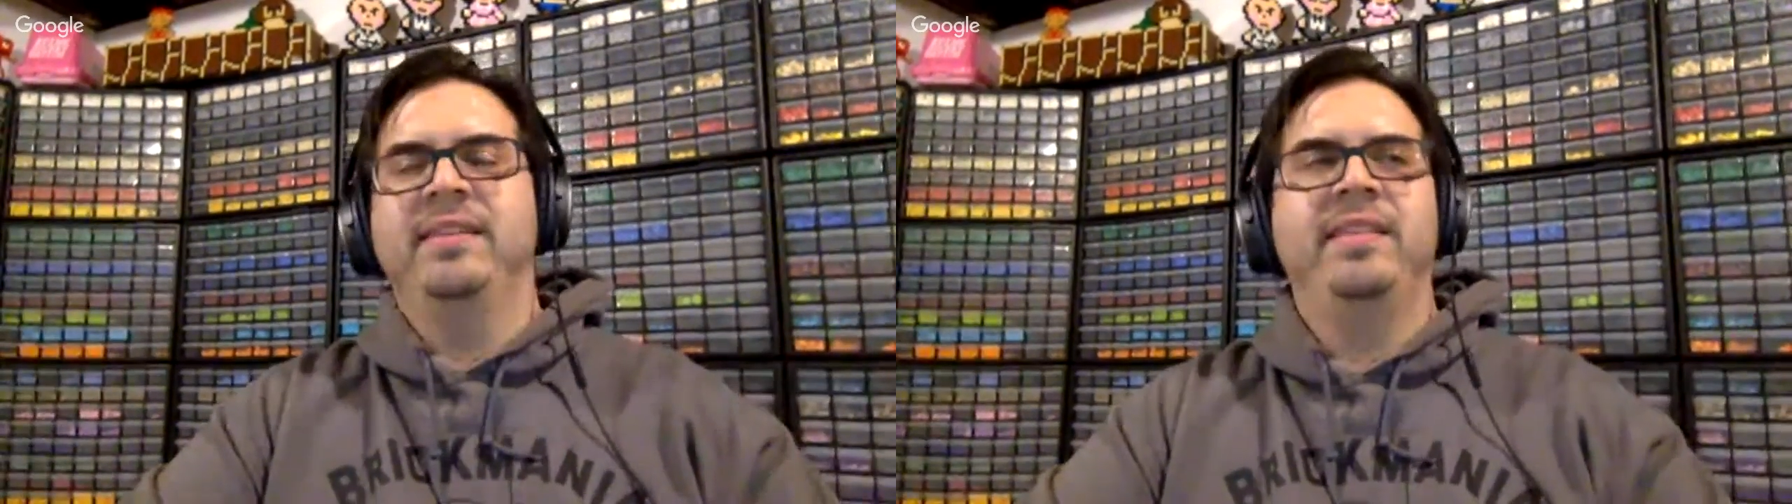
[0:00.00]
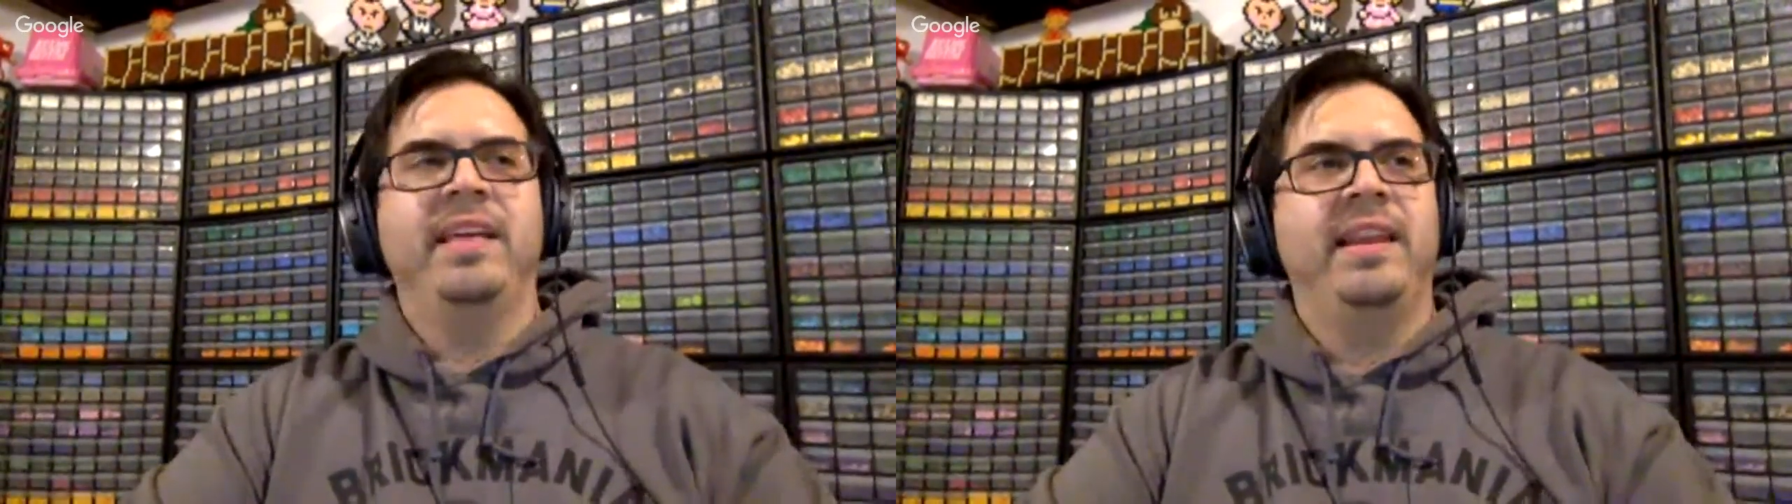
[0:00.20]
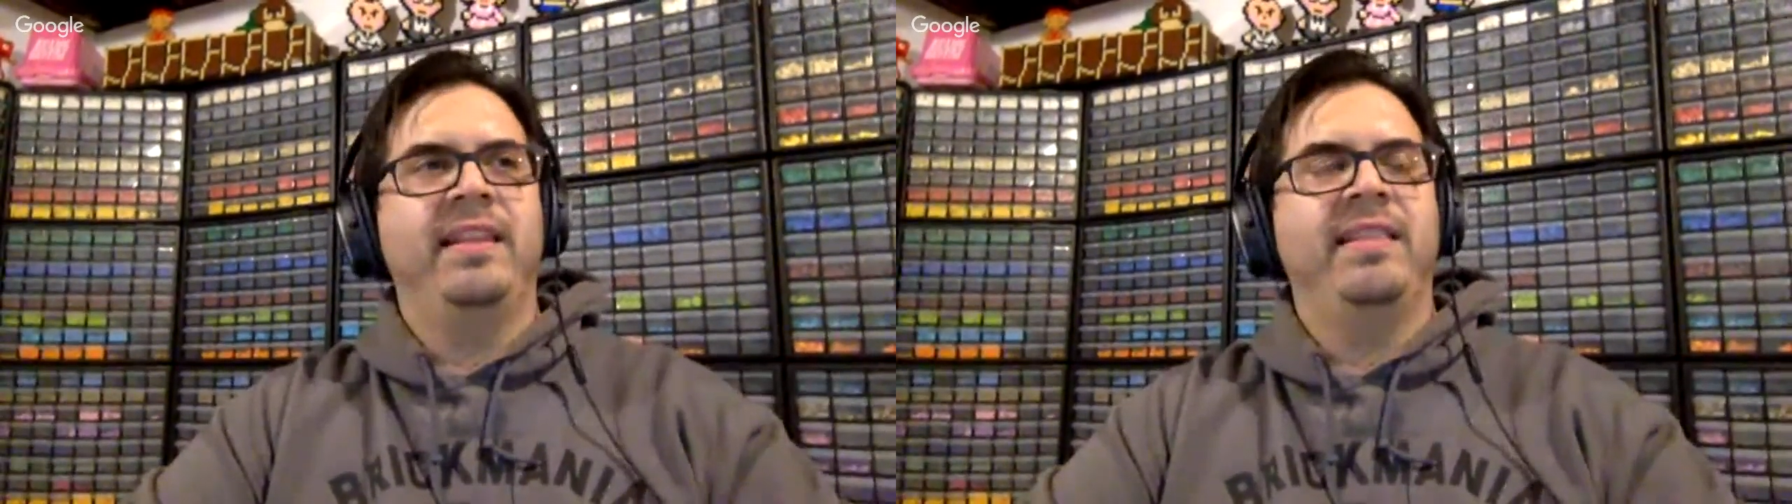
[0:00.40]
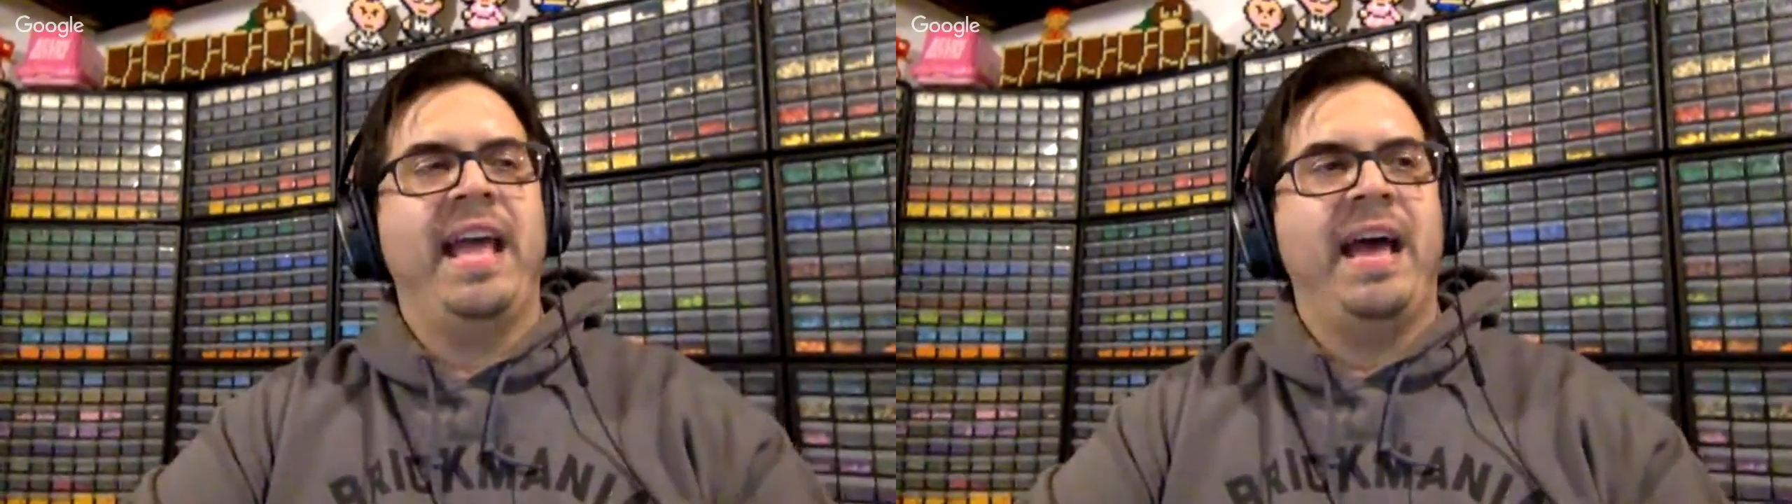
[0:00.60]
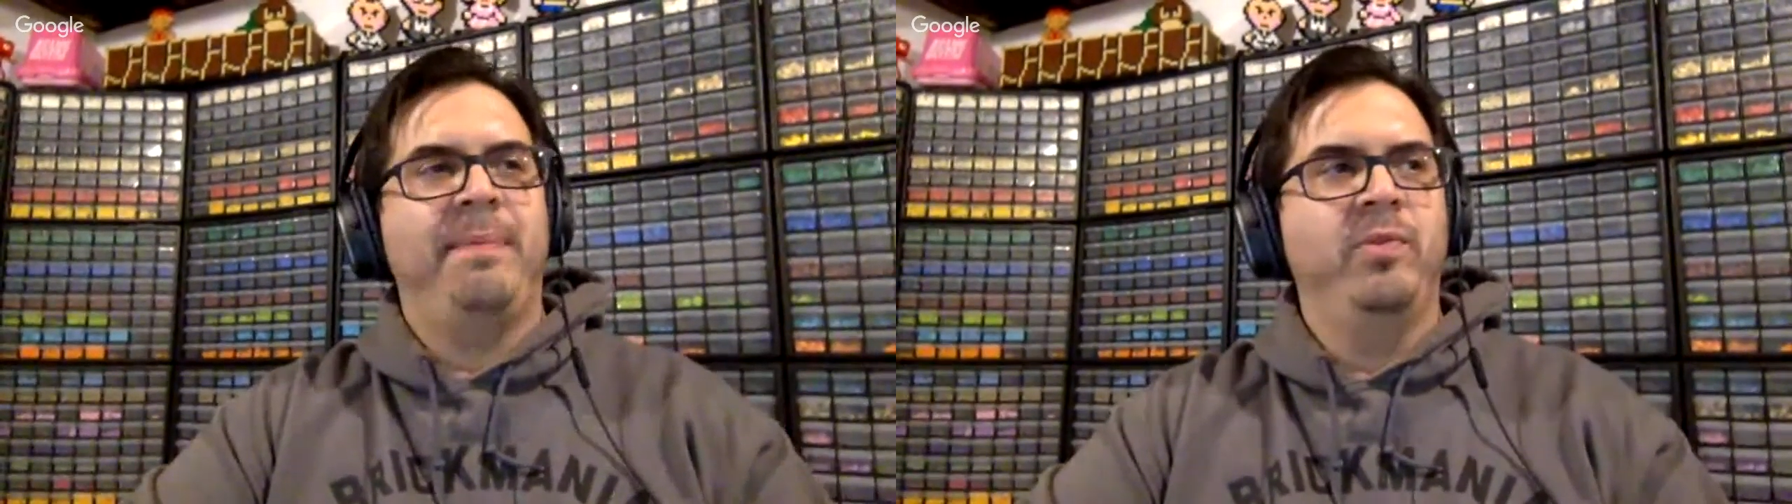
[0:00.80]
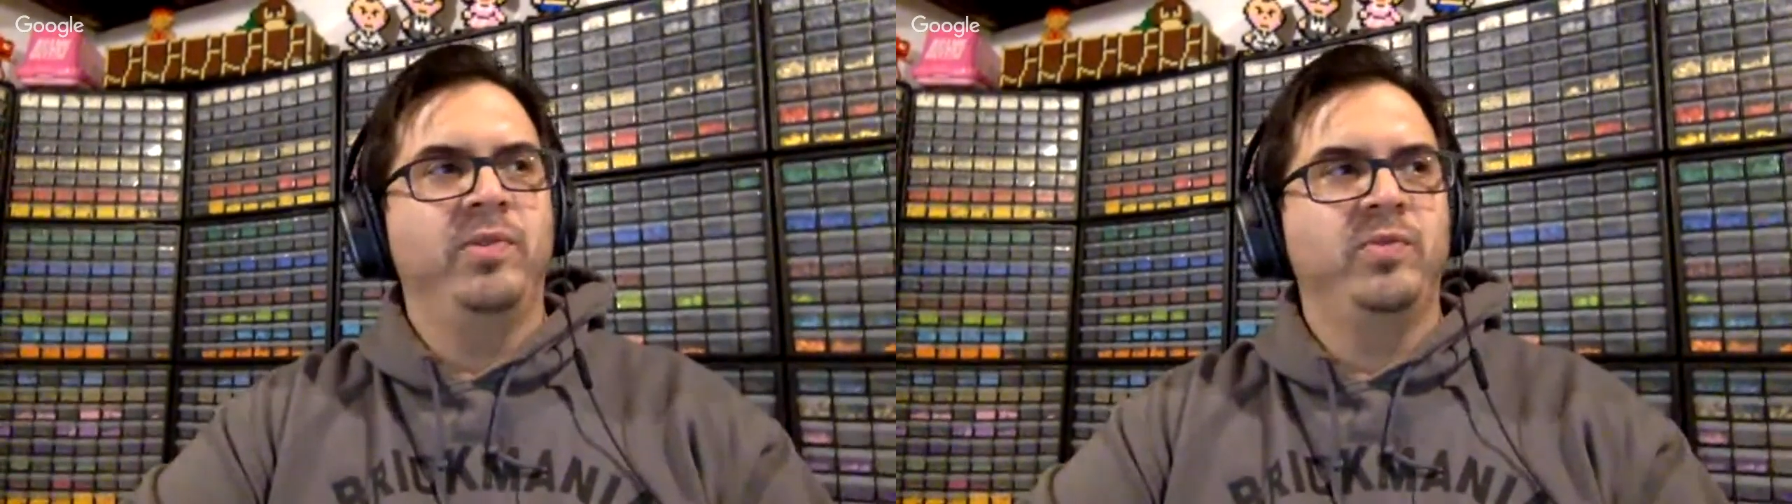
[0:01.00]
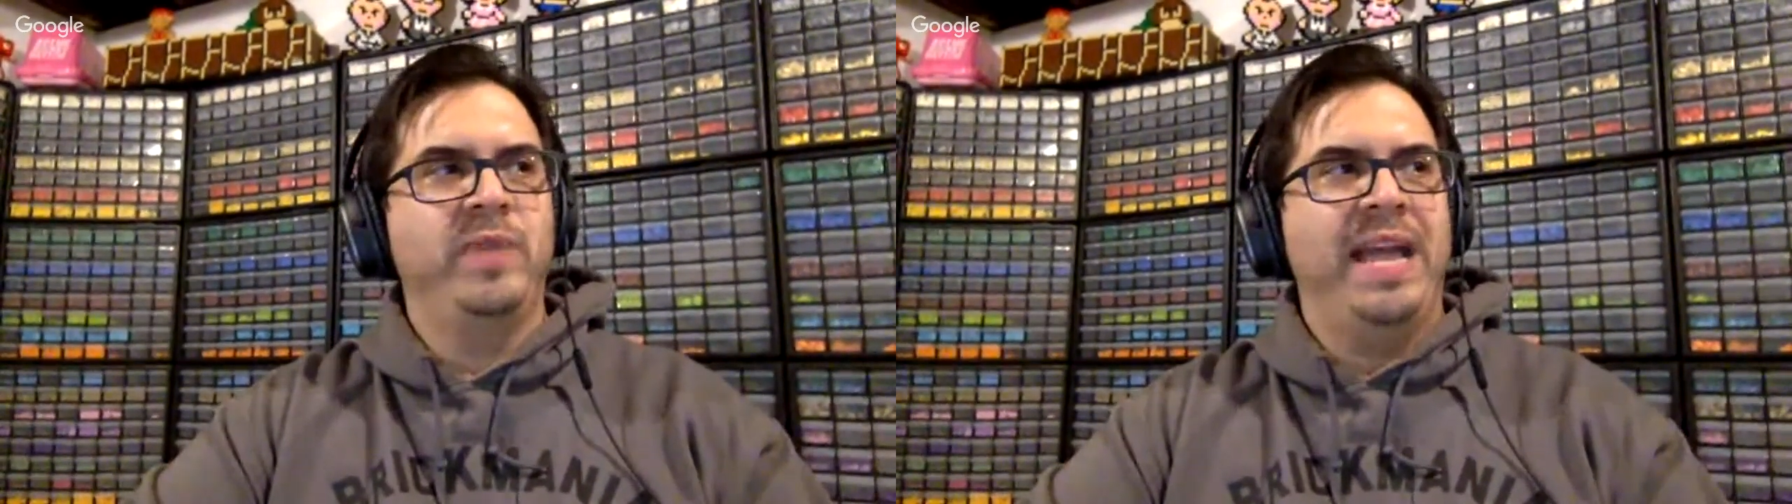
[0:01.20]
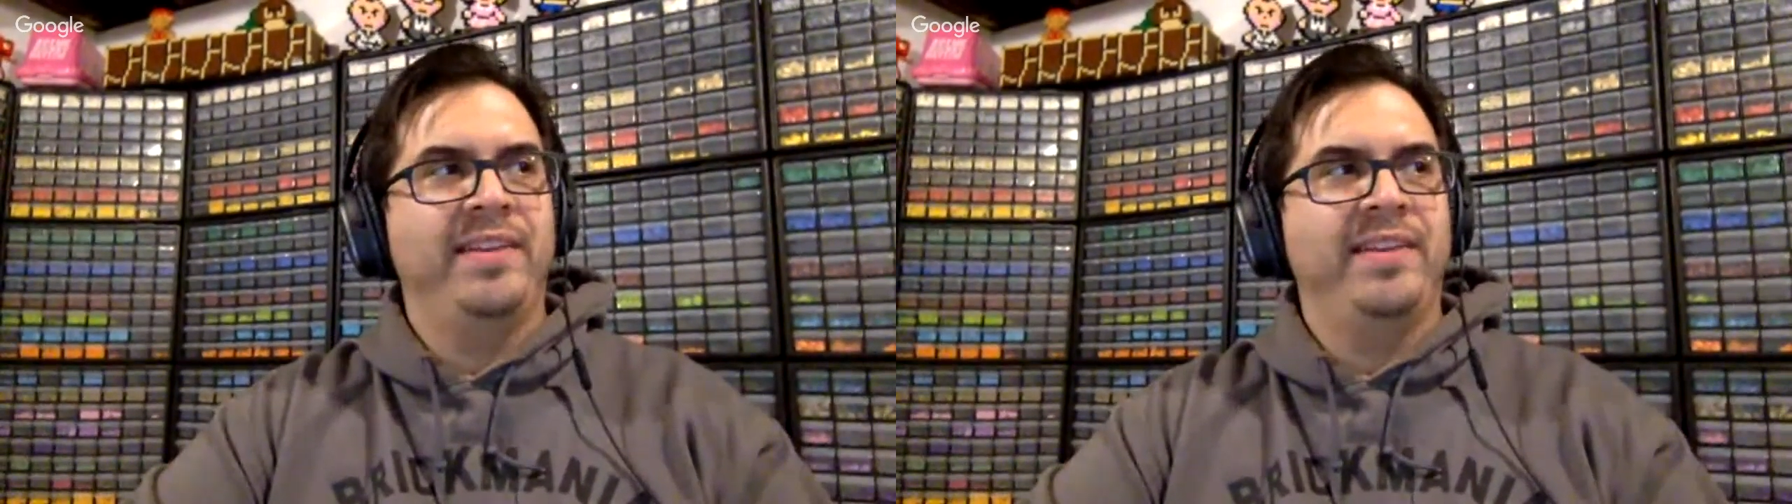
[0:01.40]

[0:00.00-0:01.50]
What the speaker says: that happened was we had